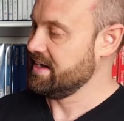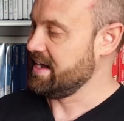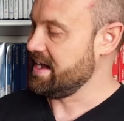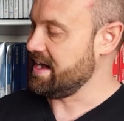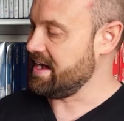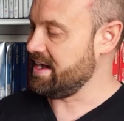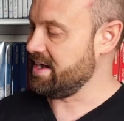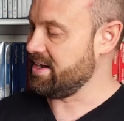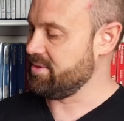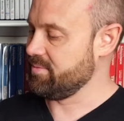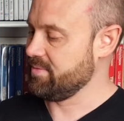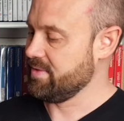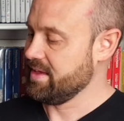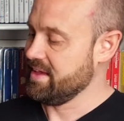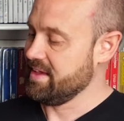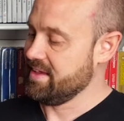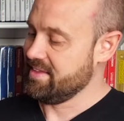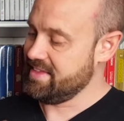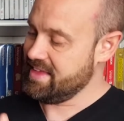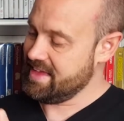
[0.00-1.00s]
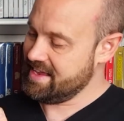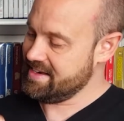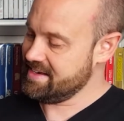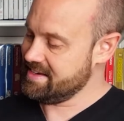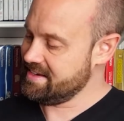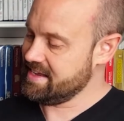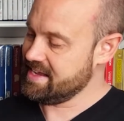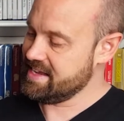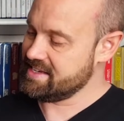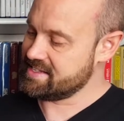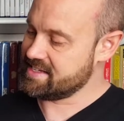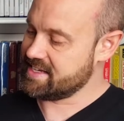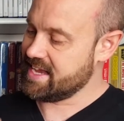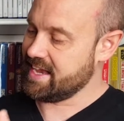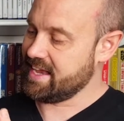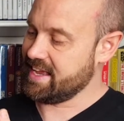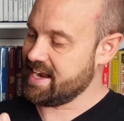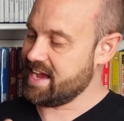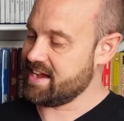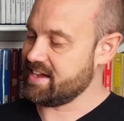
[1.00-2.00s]
Then he's
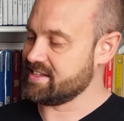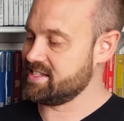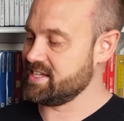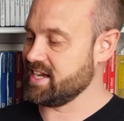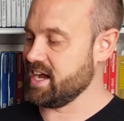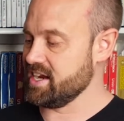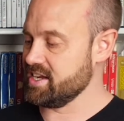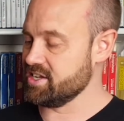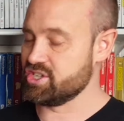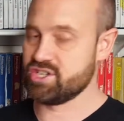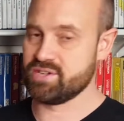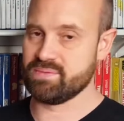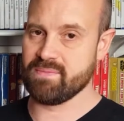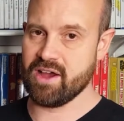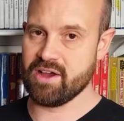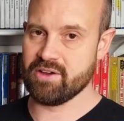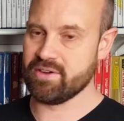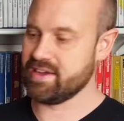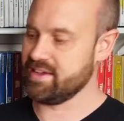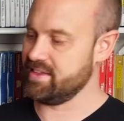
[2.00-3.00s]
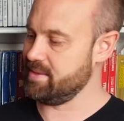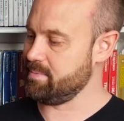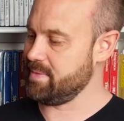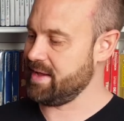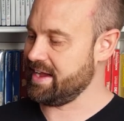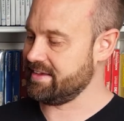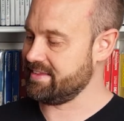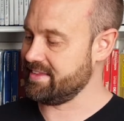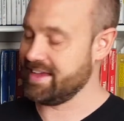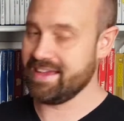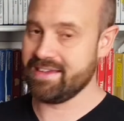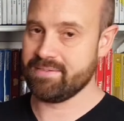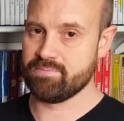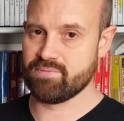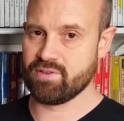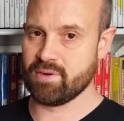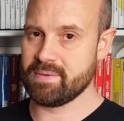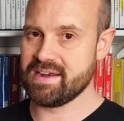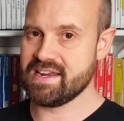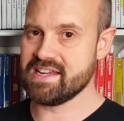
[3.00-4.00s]
kicking out a ton of smoke at the back there.
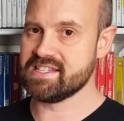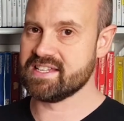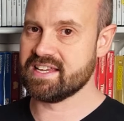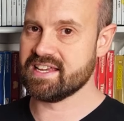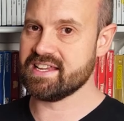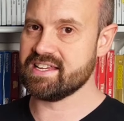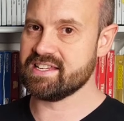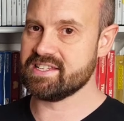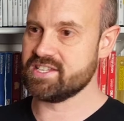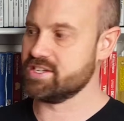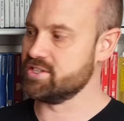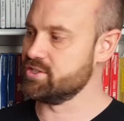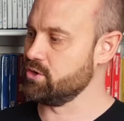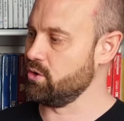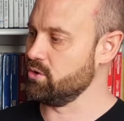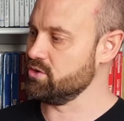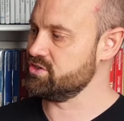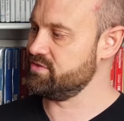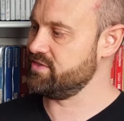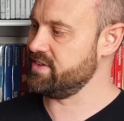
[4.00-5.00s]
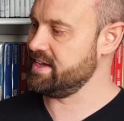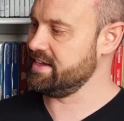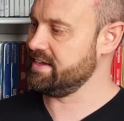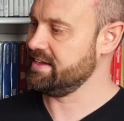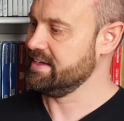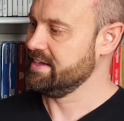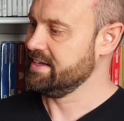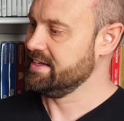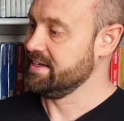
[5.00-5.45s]
Probably needs to get his exhaust fit.